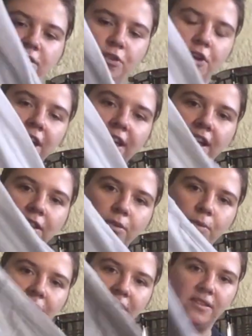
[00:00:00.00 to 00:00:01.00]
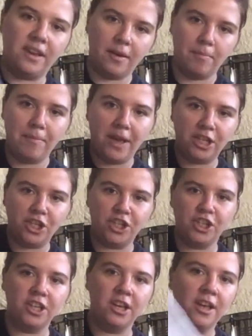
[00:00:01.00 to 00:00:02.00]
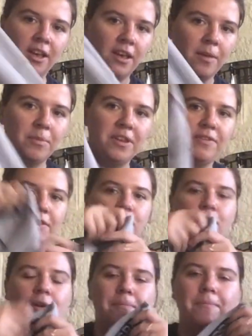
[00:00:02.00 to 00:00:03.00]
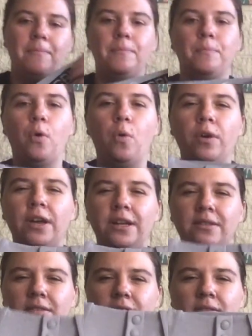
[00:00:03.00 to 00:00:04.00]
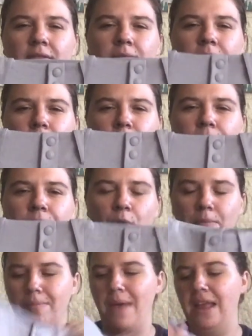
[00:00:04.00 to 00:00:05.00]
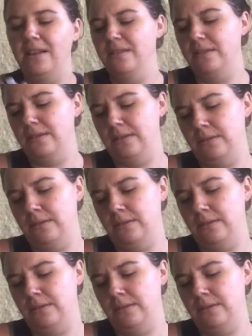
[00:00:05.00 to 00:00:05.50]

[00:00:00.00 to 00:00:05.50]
gray color with this like mesh. I believe these are boys or men's.